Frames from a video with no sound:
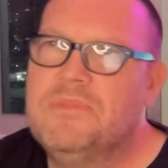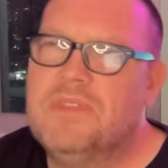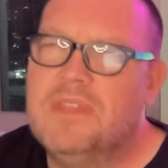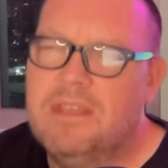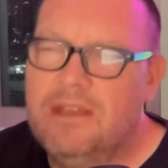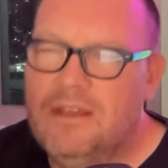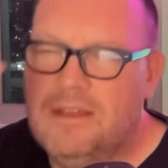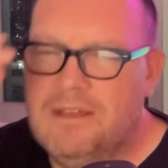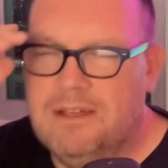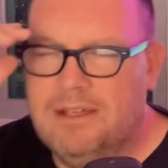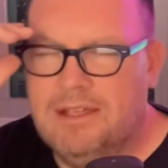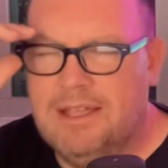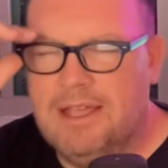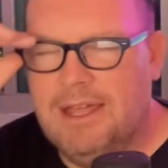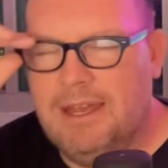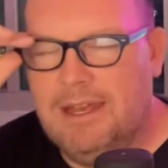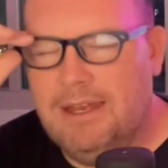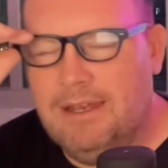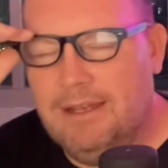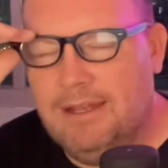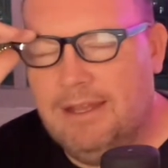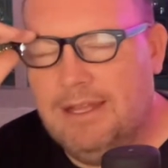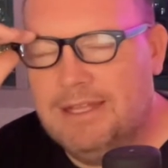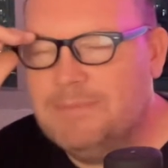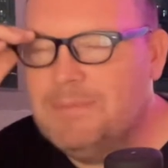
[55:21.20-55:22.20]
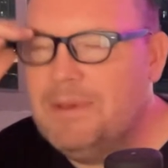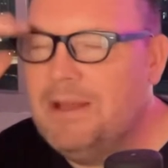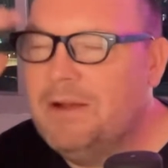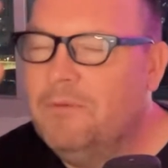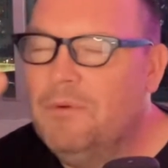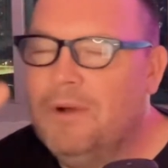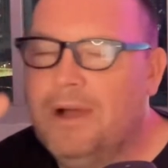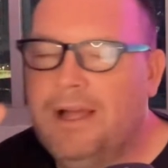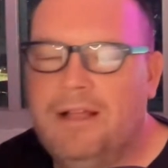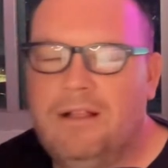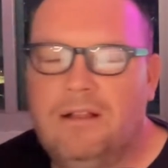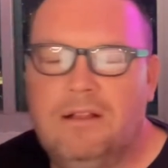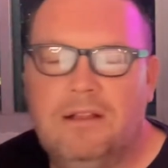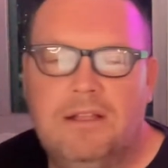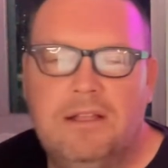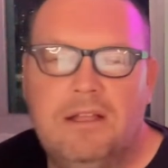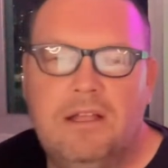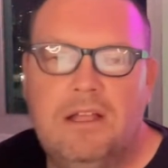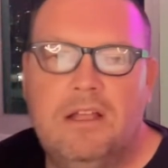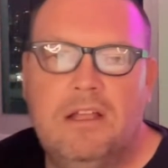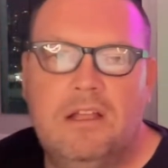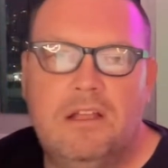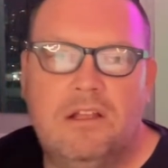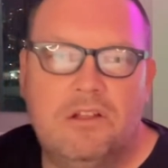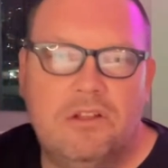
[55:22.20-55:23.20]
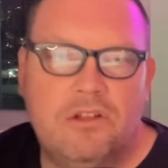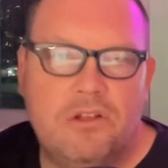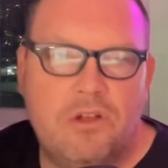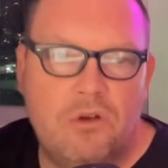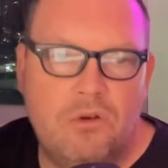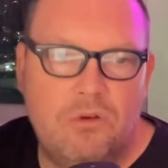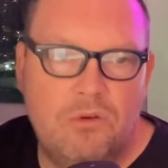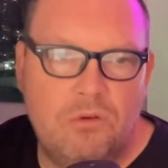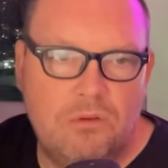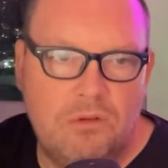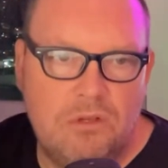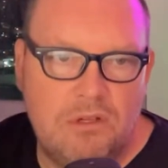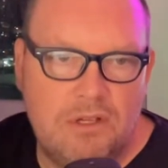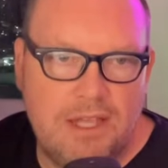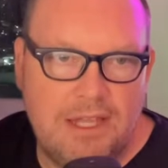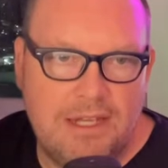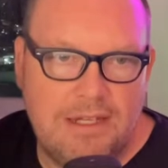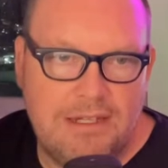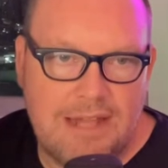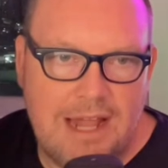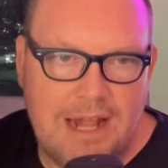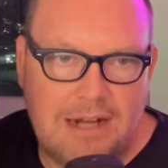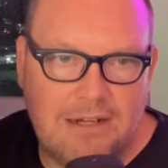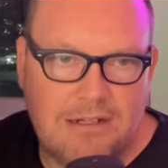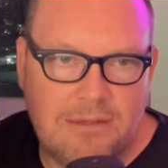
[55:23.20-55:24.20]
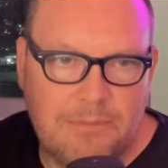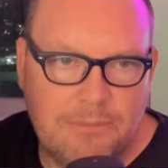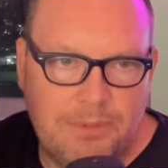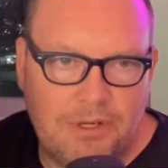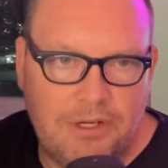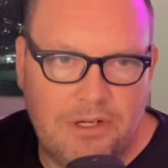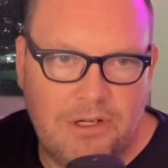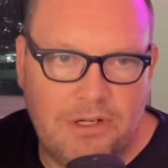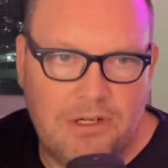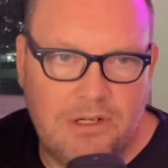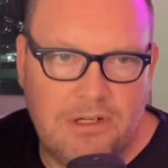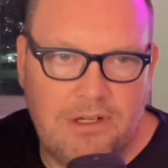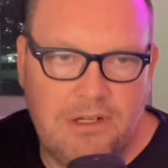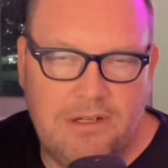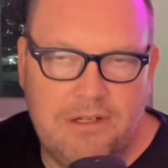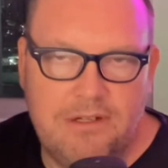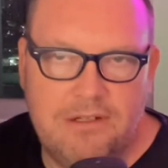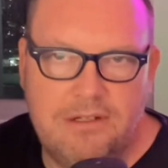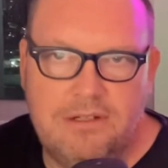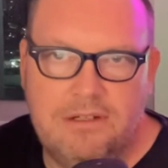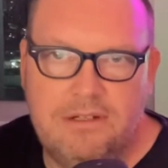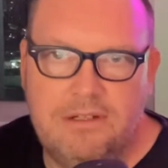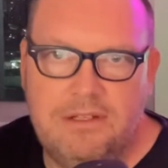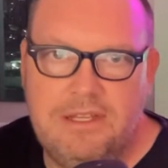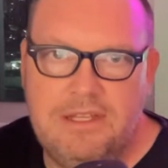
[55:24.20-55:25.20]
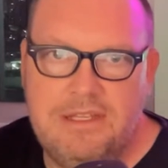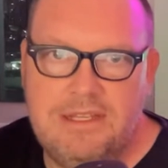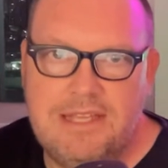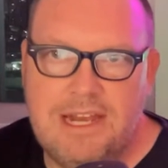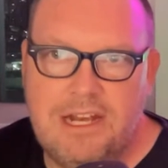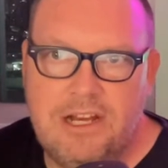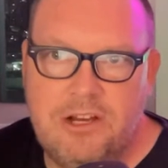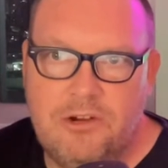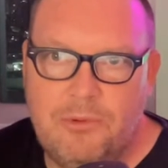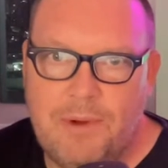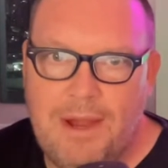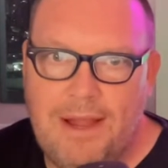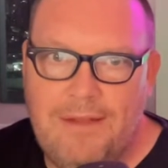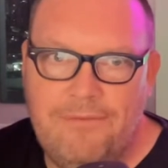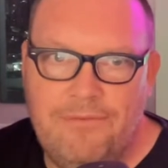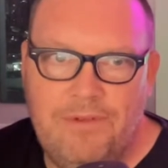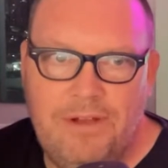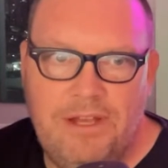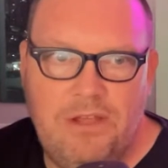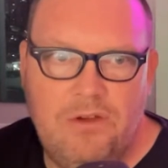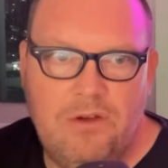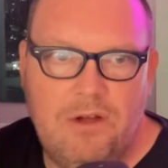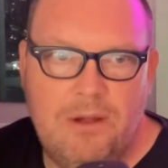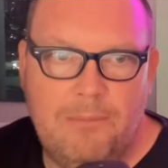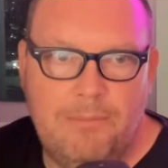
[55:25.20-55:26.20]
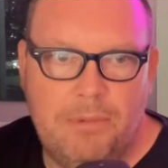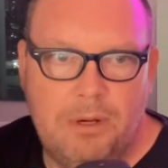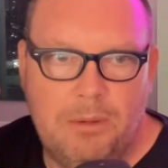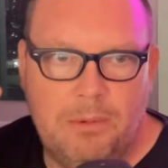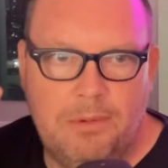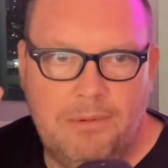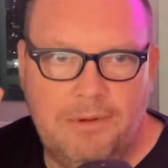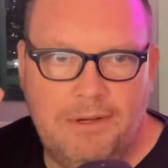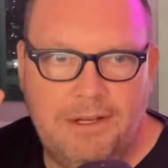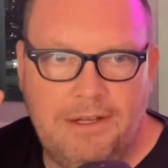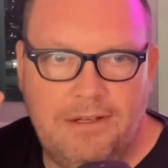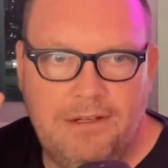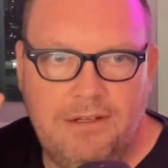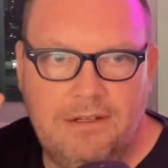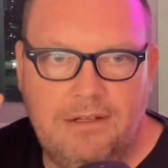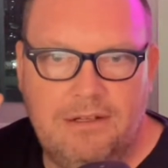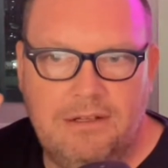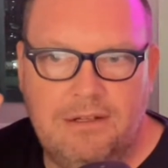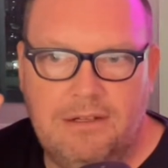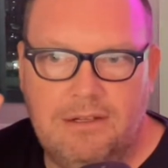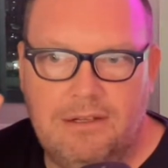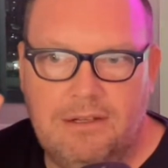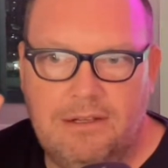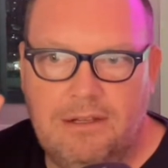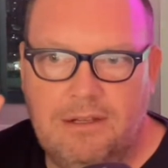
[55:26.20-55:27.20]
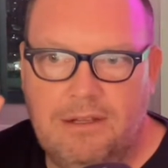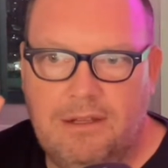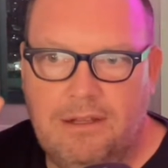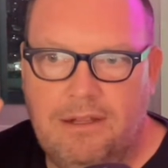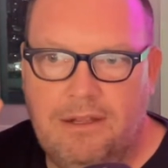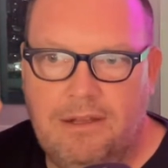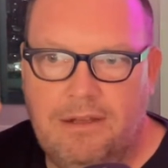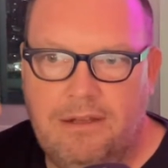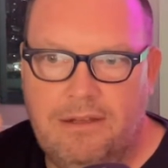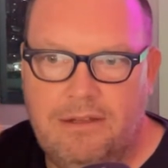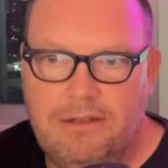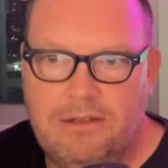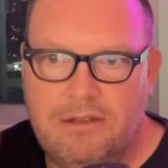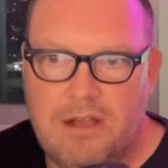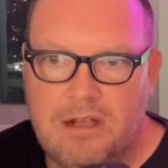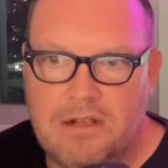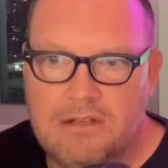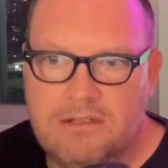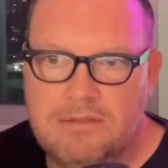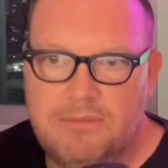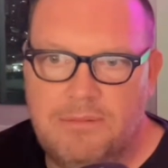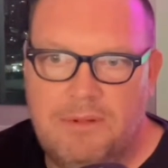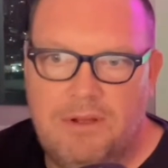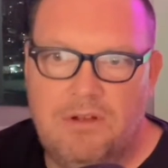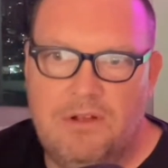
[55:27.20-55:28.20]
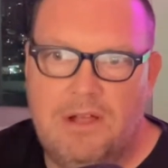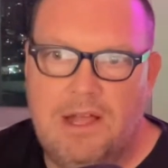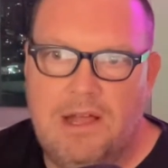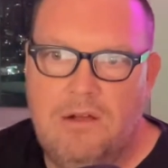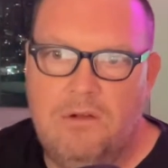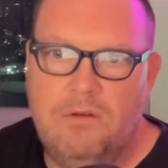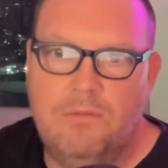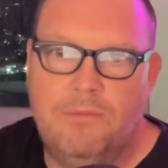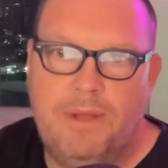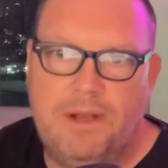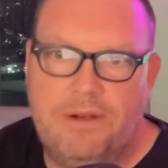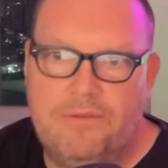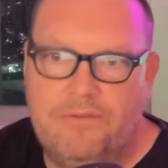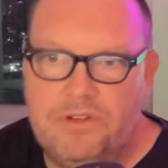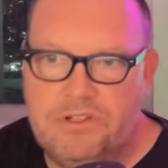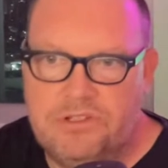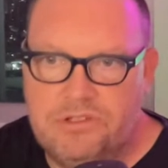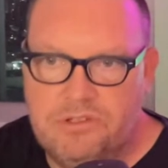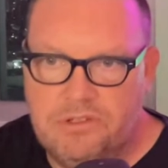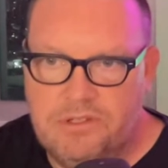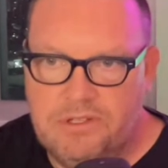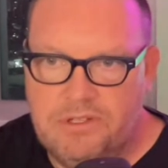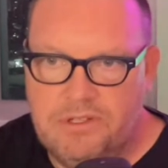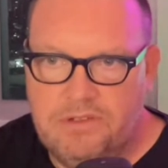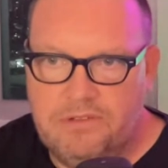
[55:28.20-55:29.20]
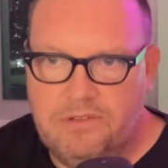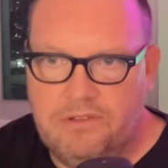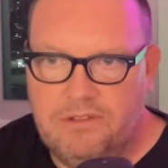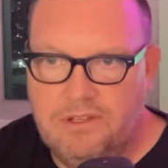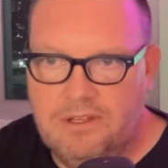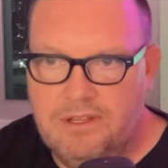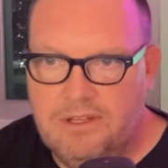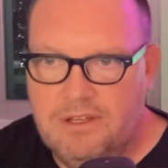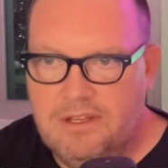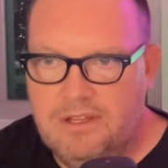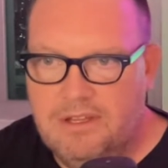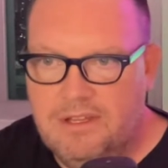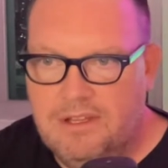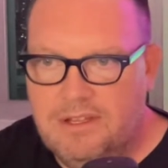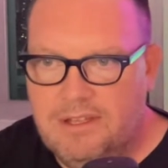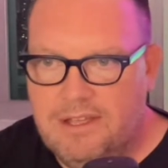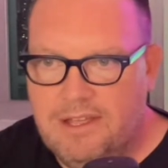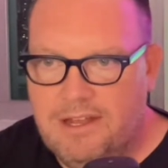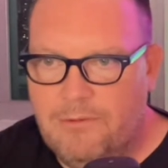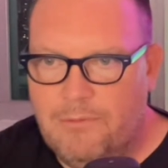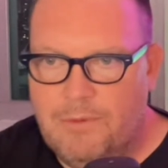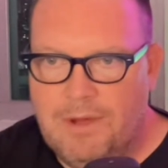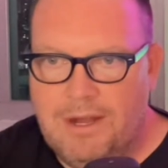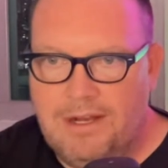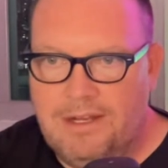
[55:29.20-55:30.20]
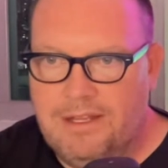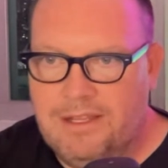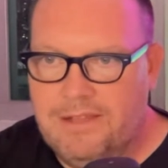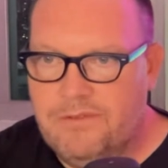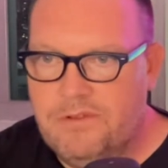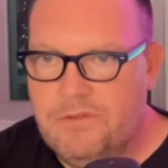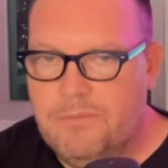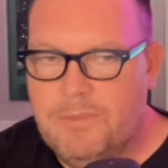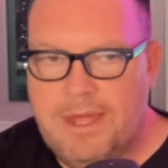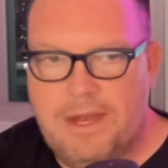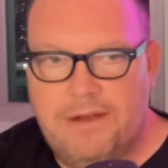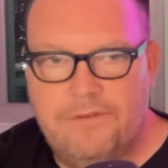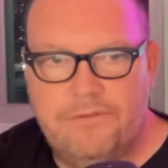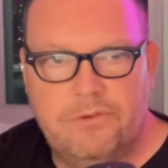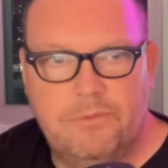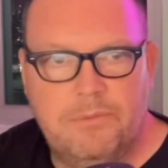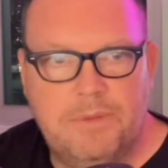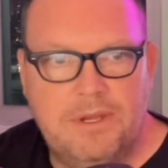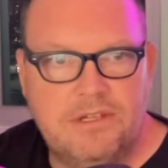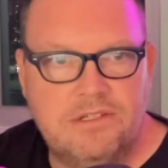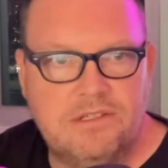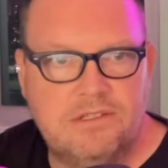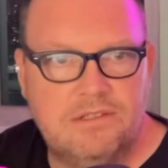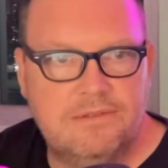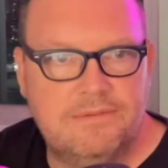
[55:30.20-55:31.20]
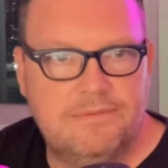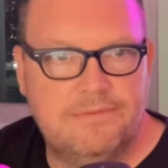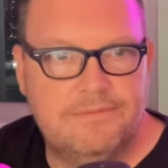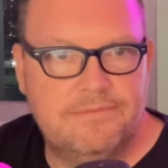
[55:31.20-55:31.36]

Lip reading: Oh God, it's been a while. Go look at Dr. Berg. He's got a great video on berberine, and he talks about how beneficial it is. I don't want to give you bad information.